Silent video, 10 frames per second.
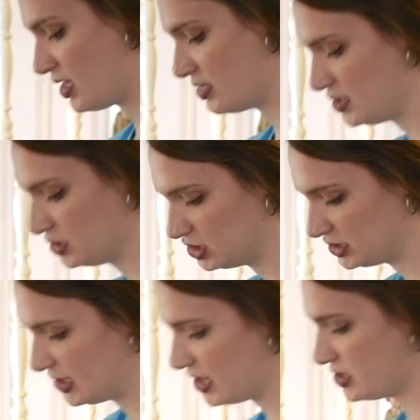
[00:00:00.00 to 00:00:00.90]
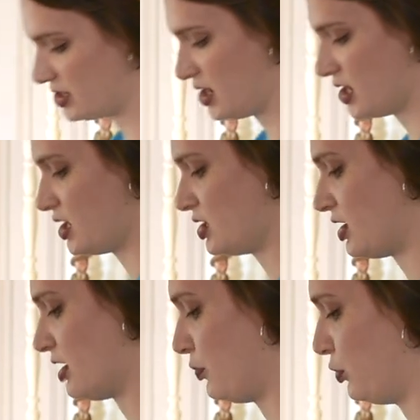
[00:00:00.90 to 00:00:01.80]
And then you just take your hand
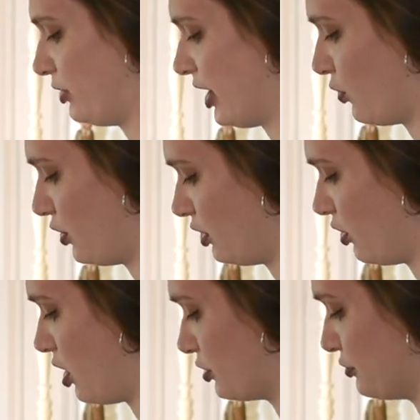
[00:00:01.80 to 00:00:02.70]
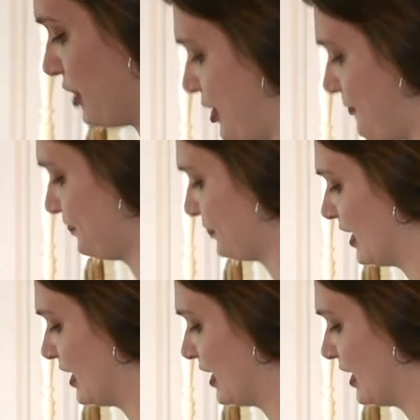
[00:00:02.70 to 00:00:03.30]
and pull that oil on around.